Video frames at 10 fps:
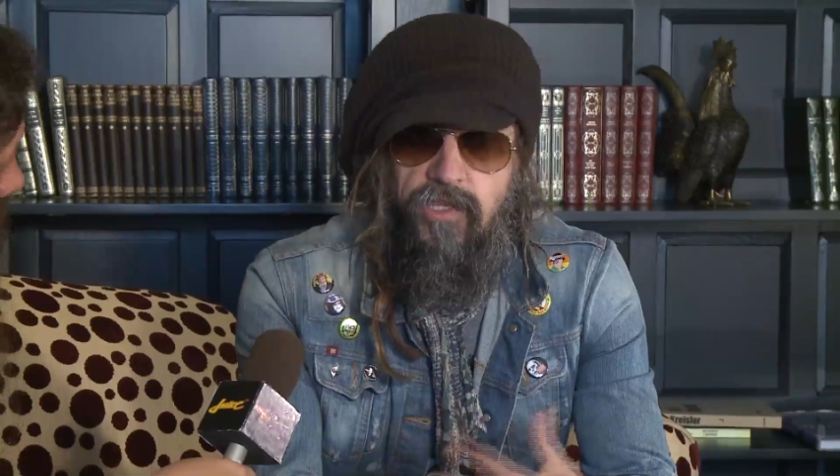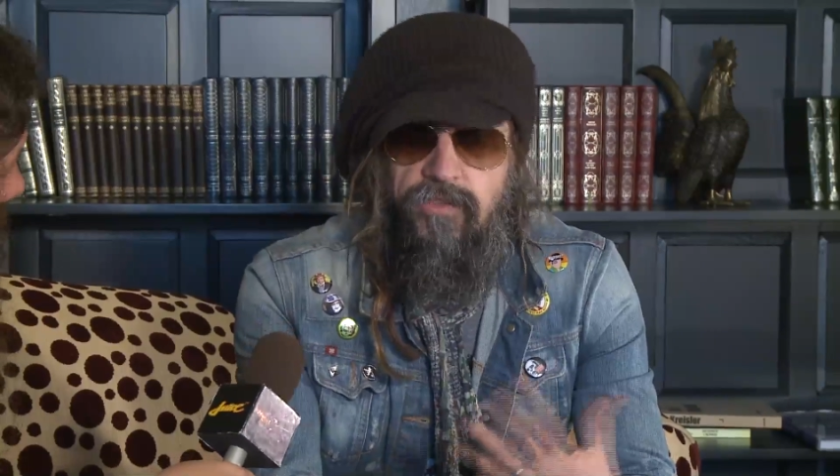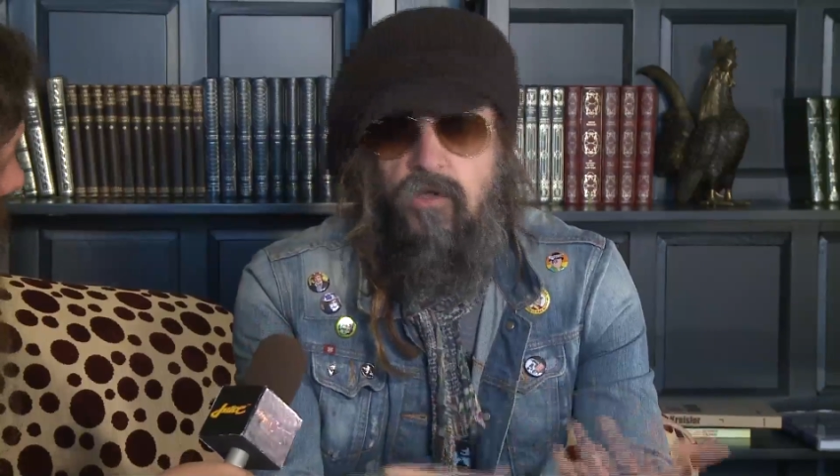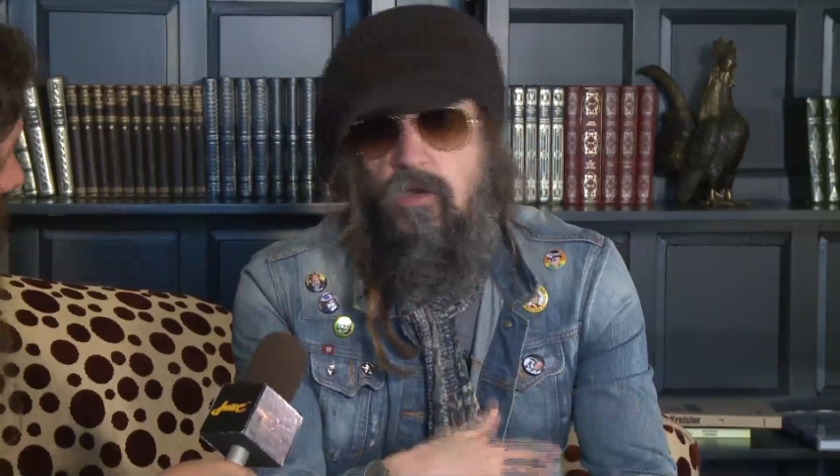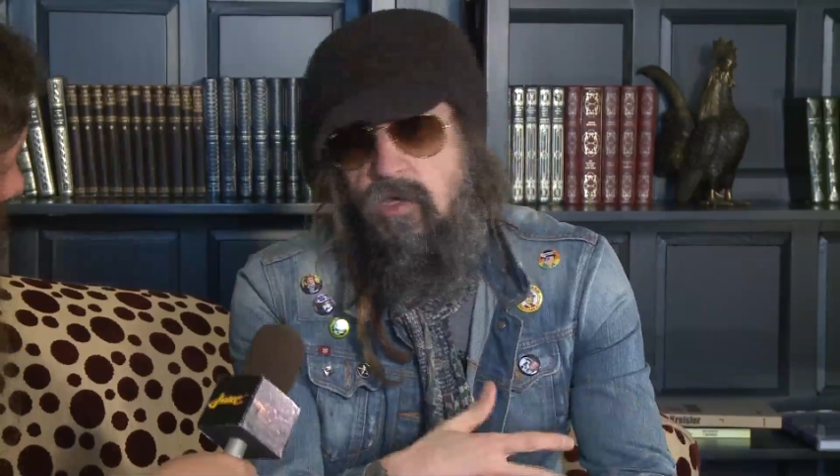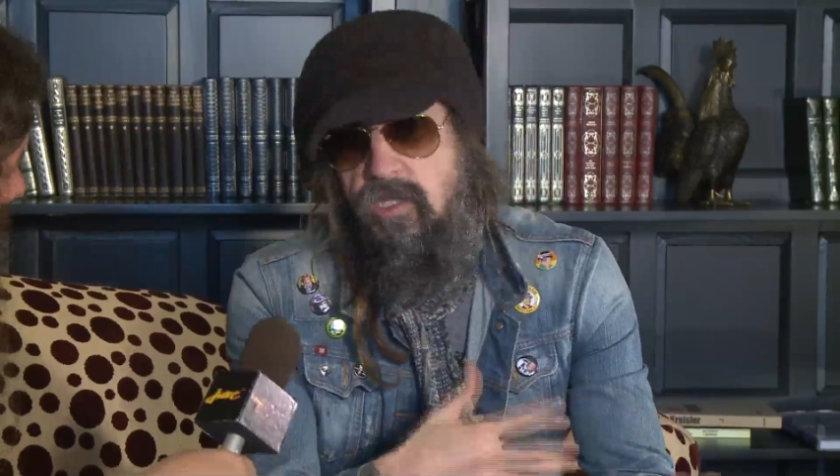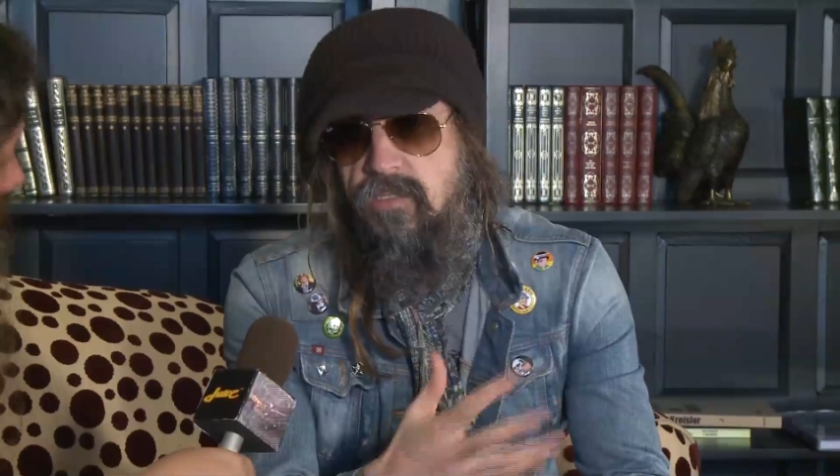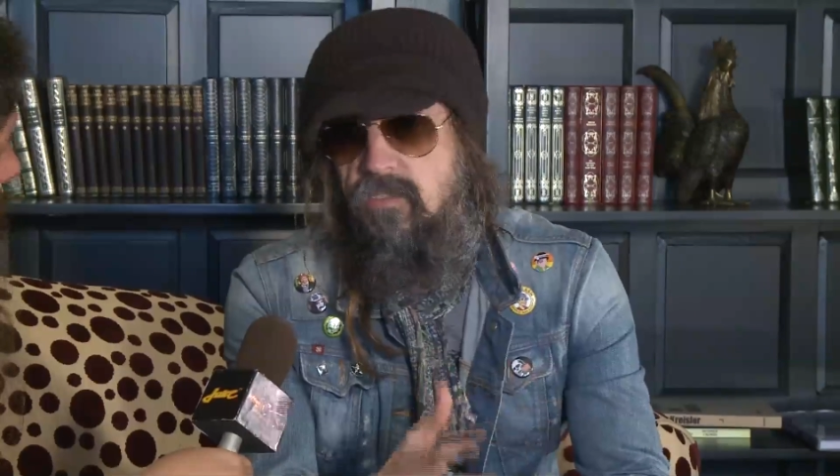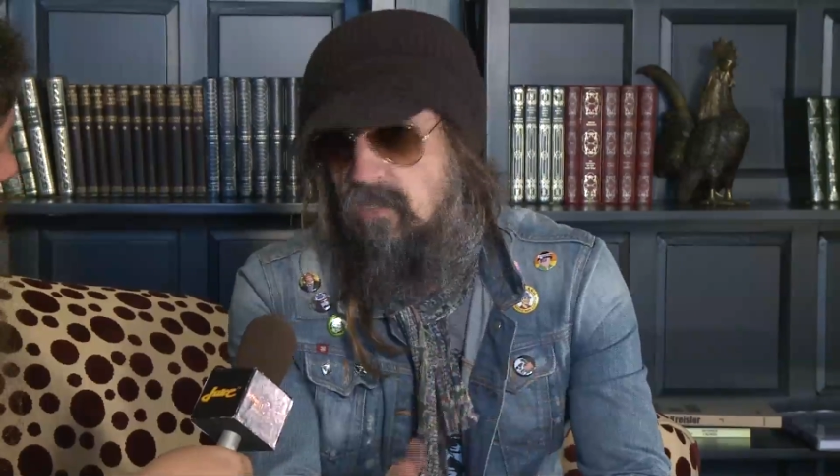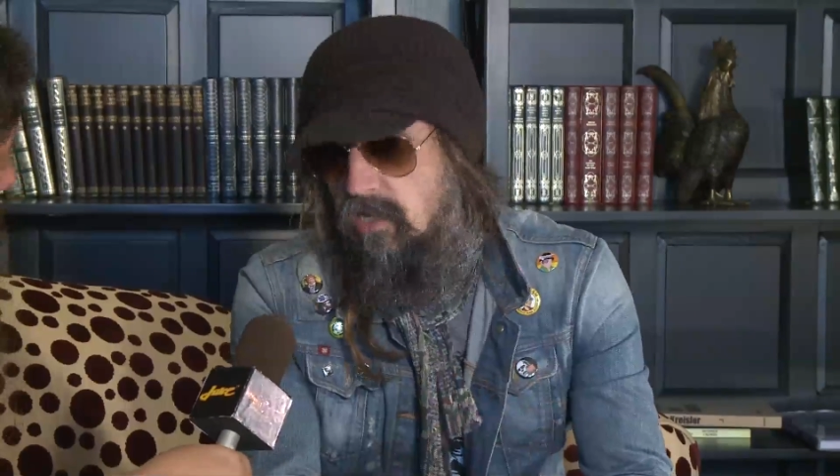And I thought, I
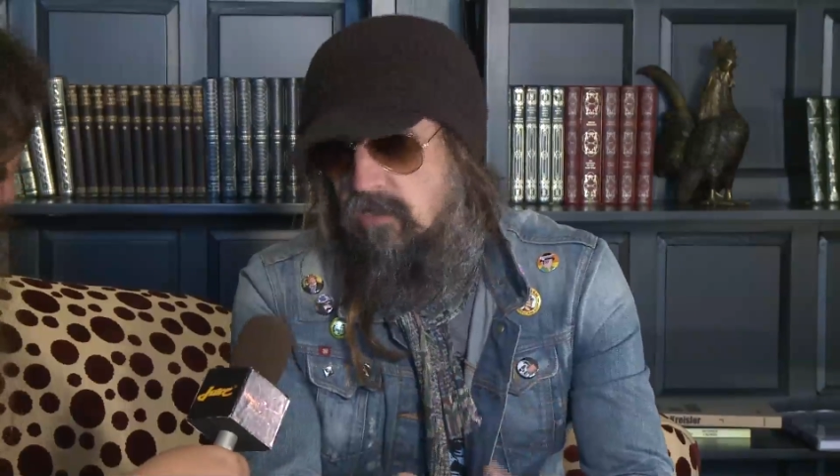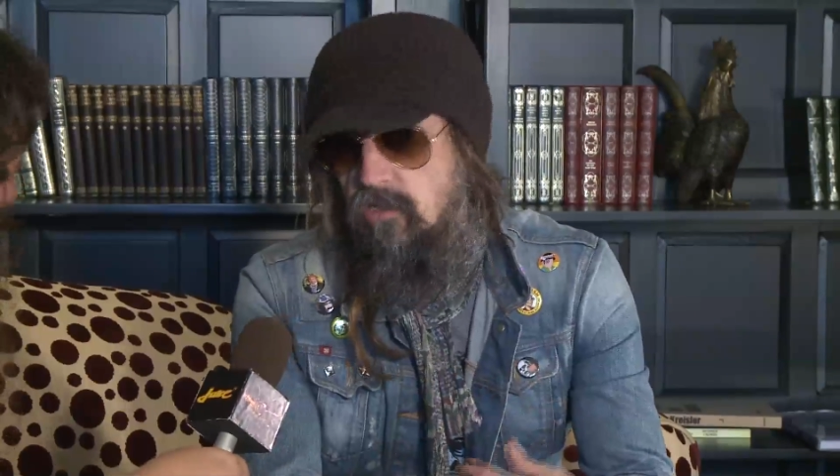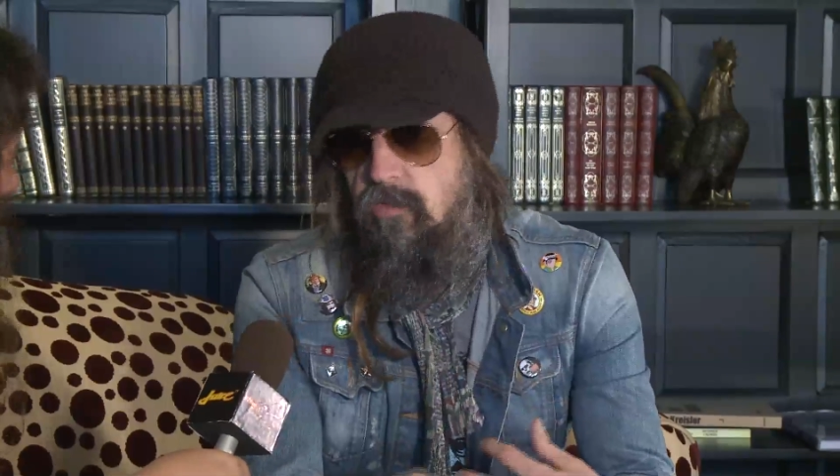like the title,